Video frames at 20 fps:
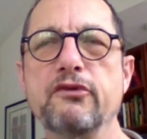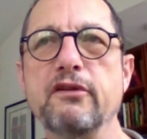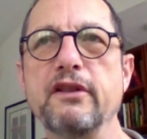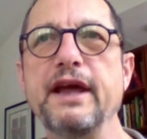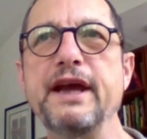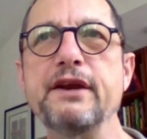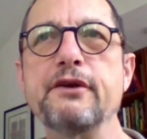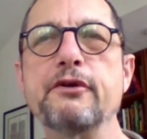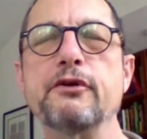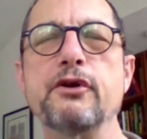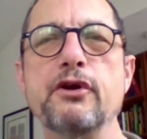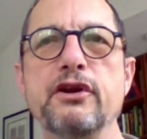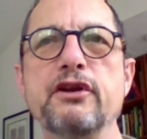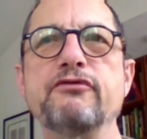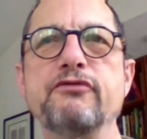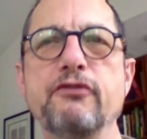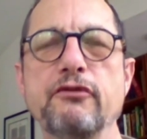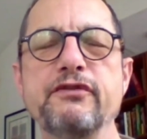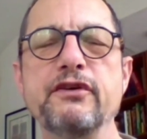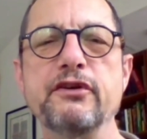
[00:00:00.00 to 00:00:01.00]
was later going to
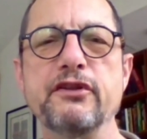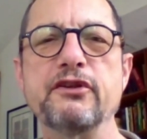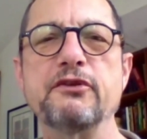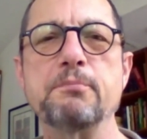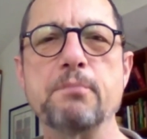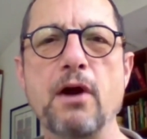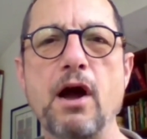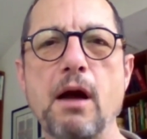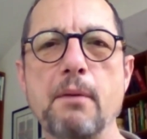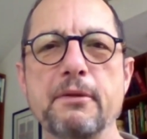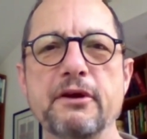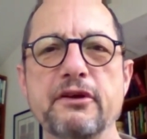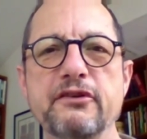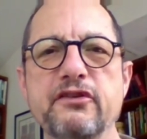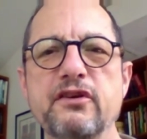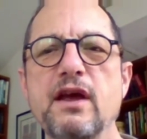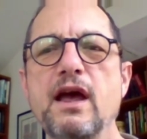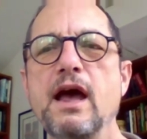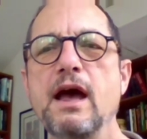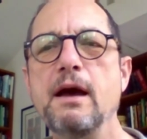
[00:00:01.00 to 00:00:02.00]
fulfill this
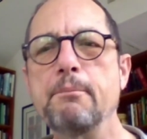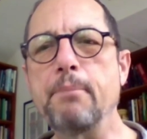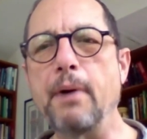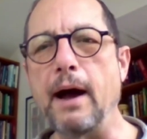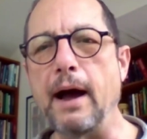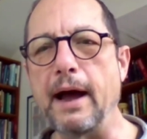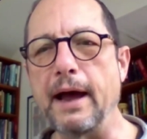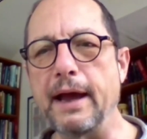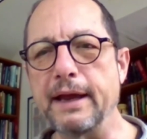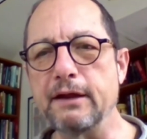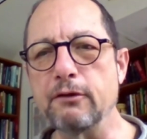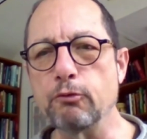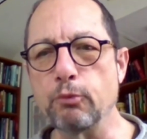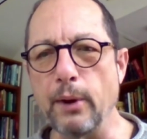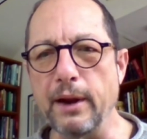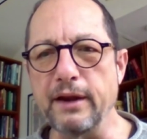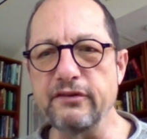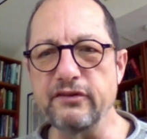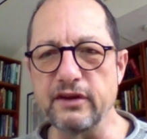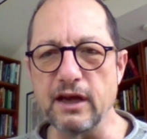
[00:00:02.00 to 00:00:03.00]
promise by
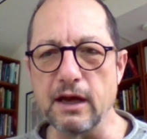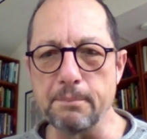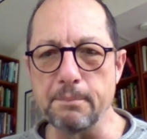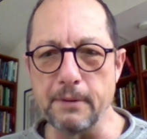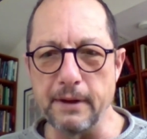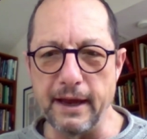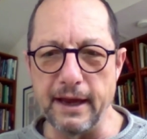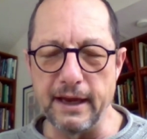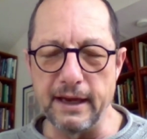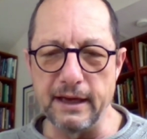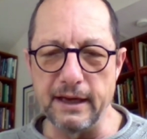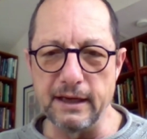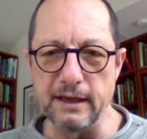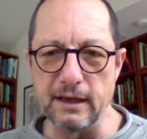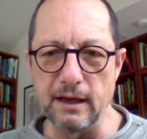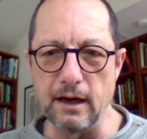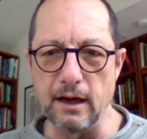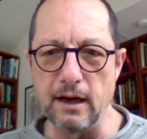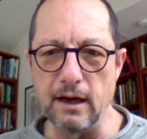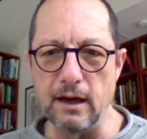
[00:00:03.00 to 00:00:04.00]
raising up
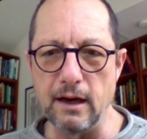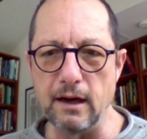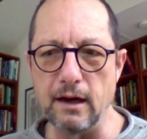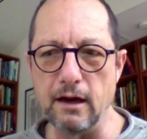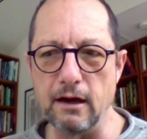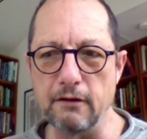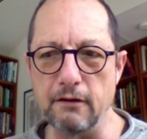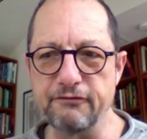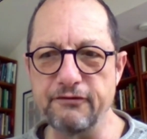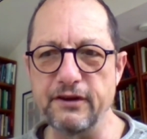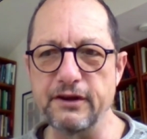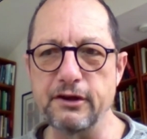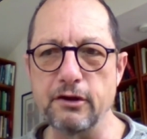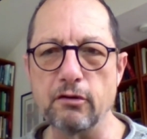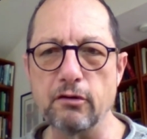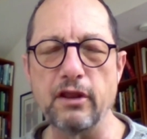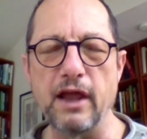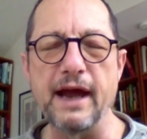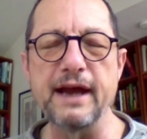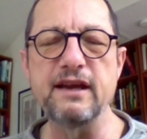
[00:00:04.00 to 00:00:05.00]
a uh, a
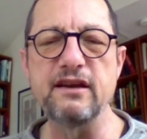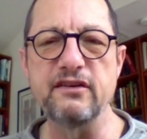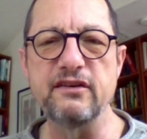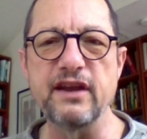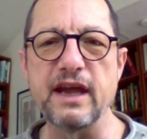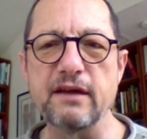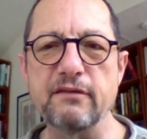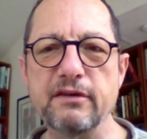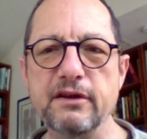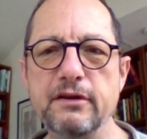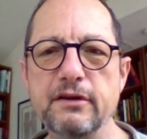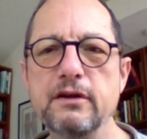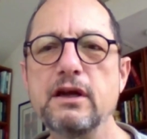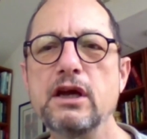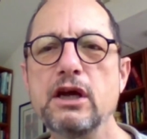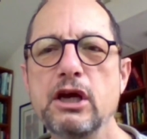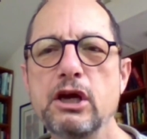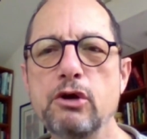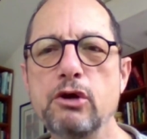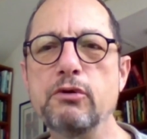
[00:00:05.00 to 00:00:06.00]
figure like David
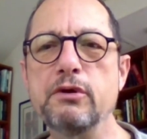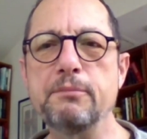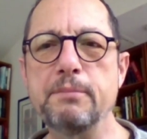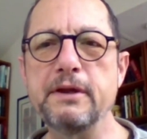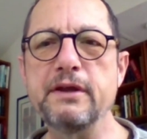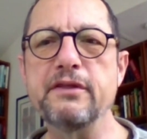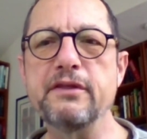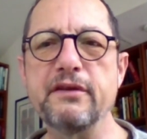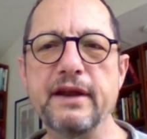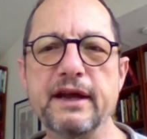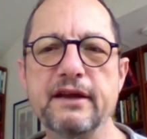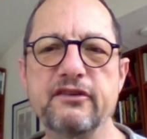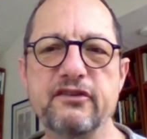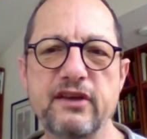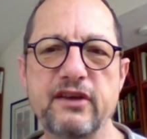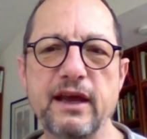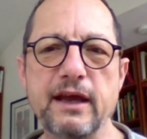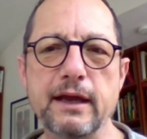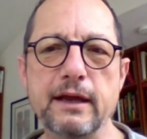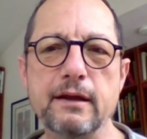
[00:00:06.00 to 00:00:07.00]
who would be the
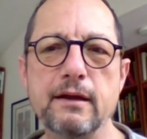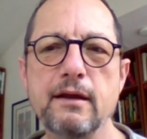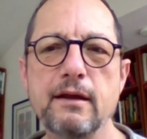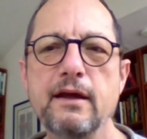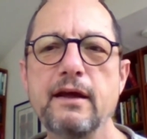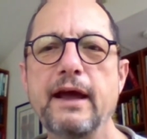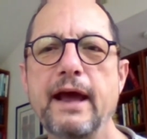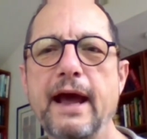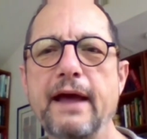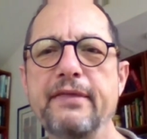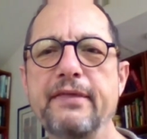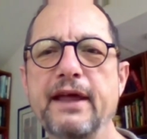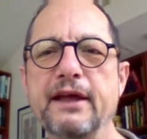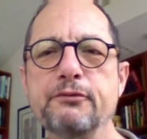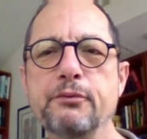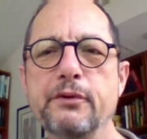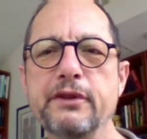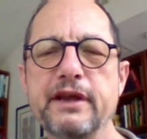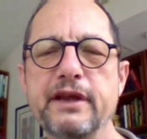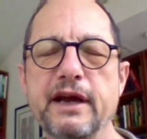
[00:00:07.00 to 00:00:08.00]
next king. And
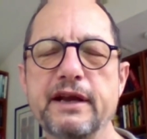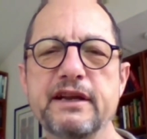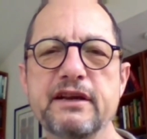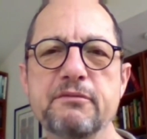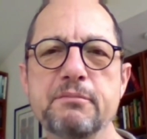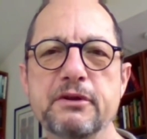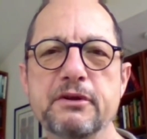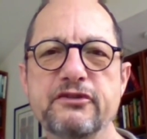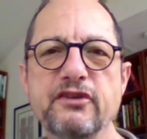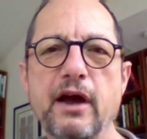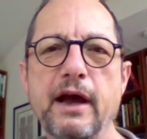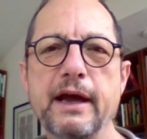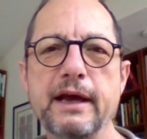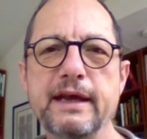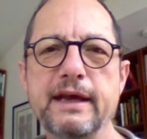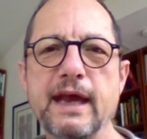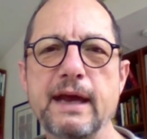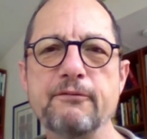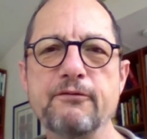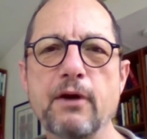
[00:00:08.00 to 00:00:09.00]
that's where the idea of
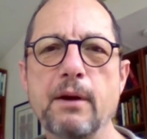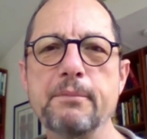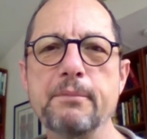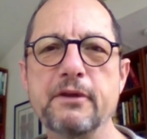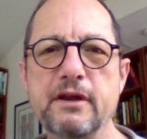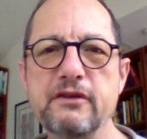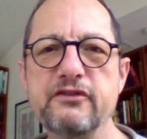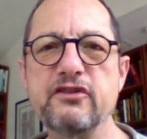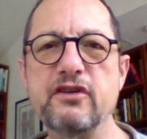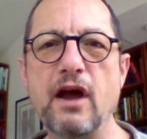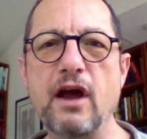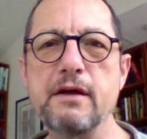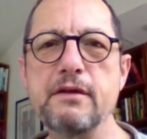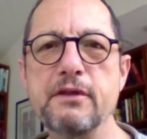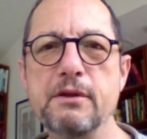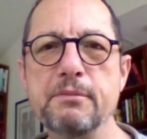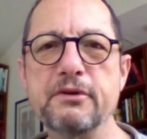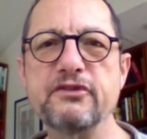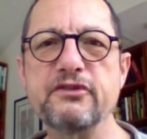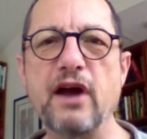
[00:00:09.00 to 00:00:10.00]
Messiah came from. The,
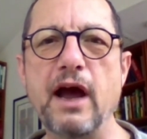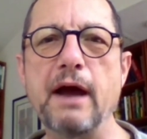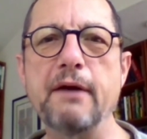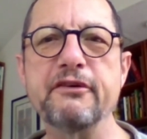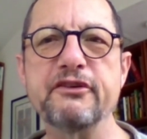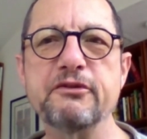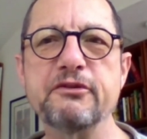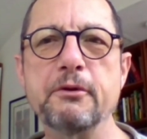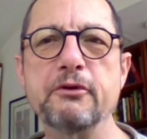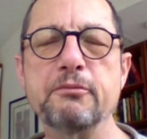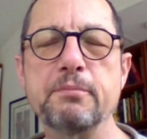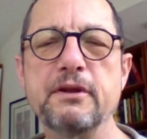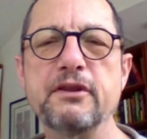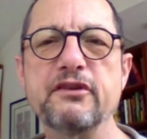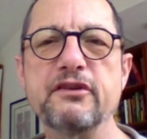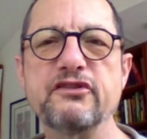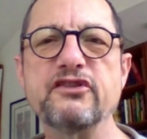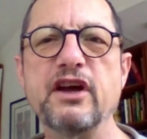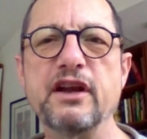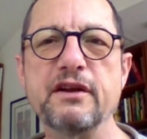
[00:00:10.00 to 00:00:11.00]
the Messiah was supposed to be
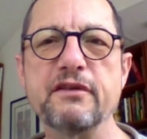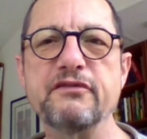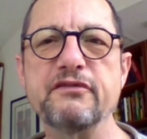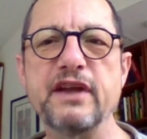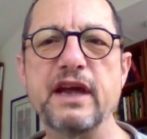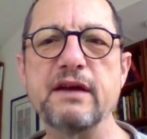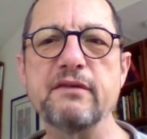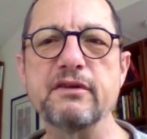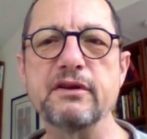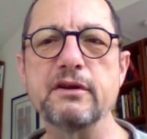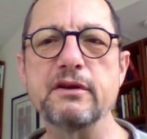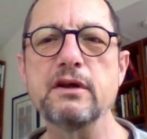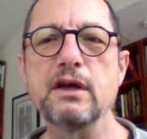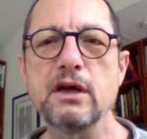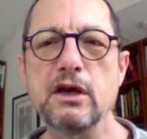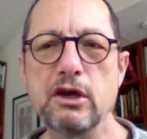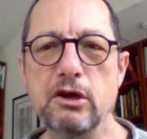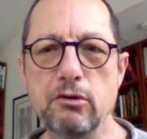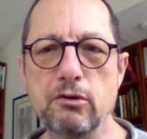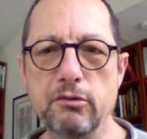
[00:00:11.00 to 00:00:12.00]
the son of David
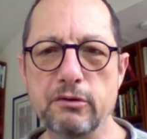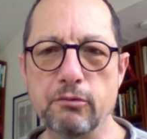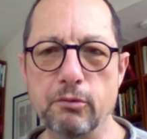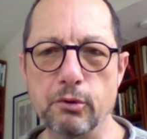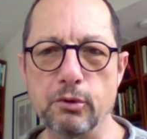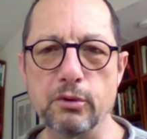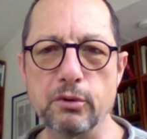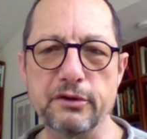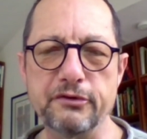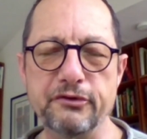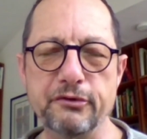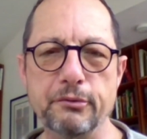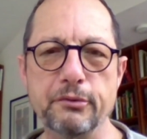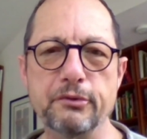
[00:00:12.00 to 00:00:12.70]
who would rule in